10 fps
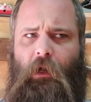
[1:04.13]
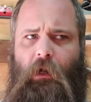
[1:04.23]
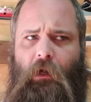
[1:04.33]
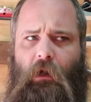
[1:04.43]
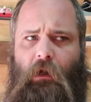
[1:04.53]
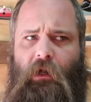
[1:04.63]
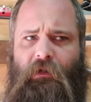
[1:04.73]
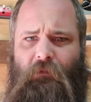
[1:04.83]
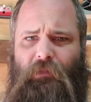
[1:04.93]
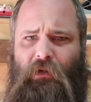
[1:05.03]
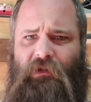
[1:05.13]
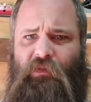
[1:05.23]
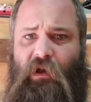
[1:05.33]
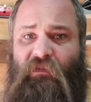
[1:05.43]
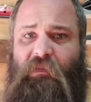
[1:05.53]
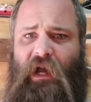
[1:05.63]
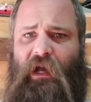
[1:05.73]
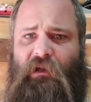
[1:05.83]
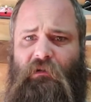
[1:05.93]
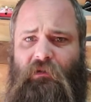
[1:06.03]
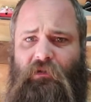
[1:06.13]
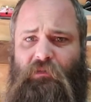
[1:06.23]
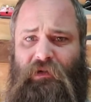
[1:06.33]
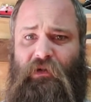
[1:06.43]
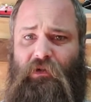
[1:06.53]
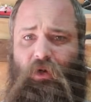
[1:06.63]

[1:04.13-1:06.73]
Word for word: uh, I did about a 12 pack of those beard